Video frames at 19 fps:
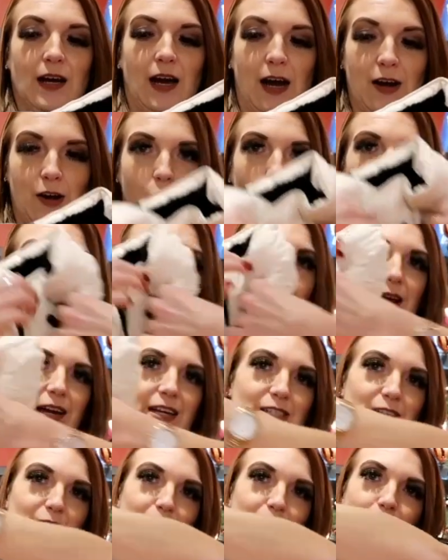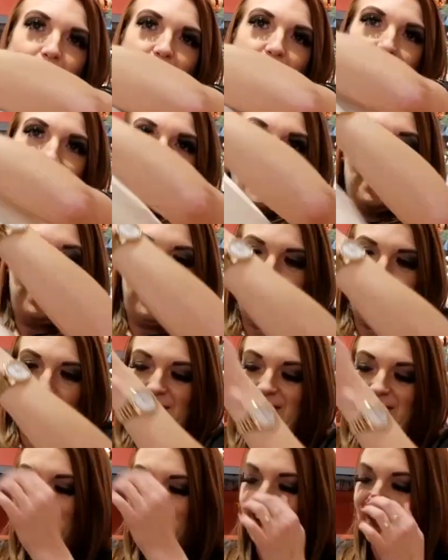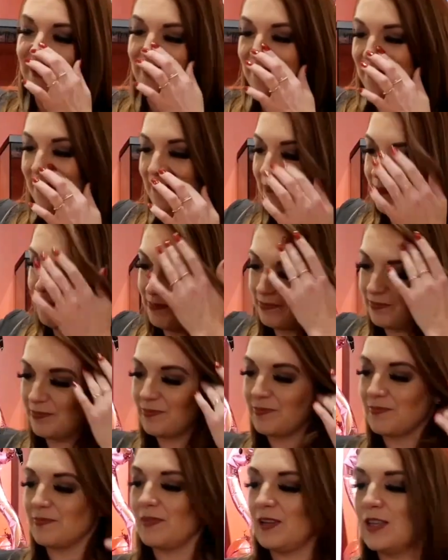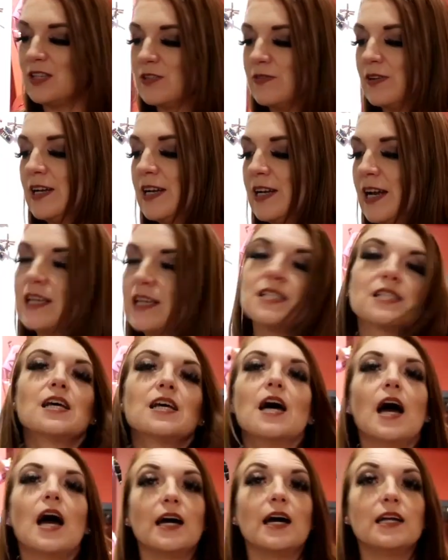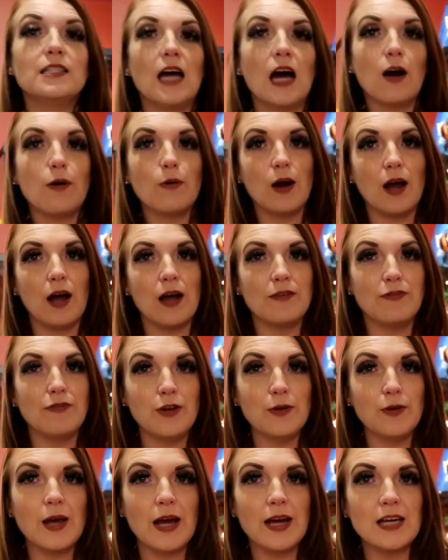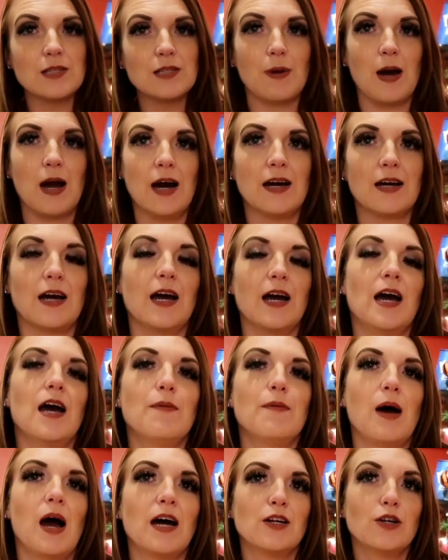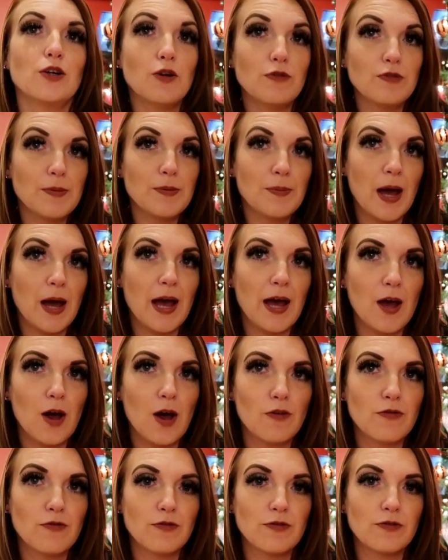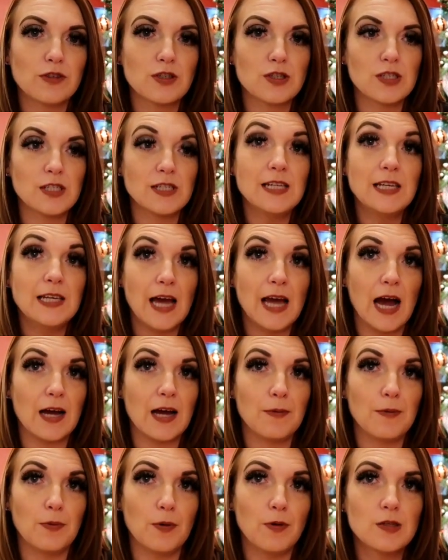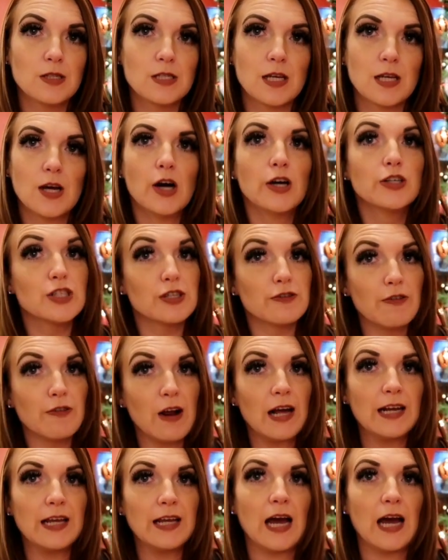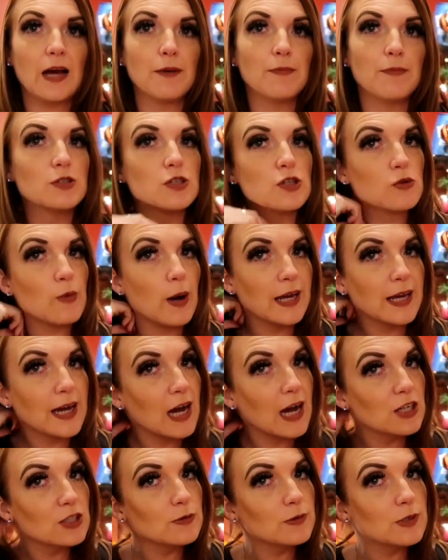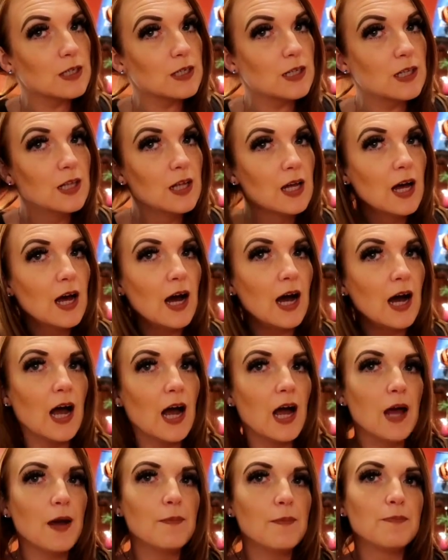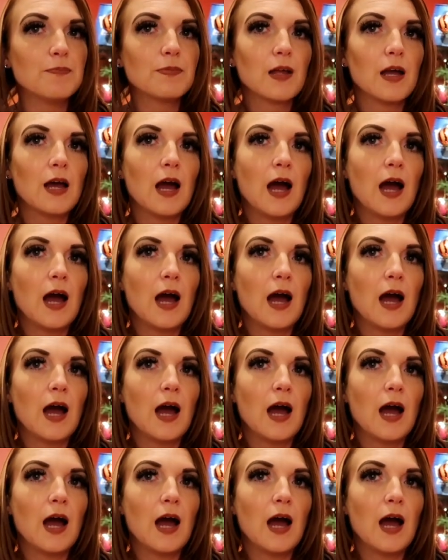I can't wait to wear that one. It's really nice. Now, a few years back, I had a lovely pair of just knee-high boots. Just flat knee-high boots, just quite casual. And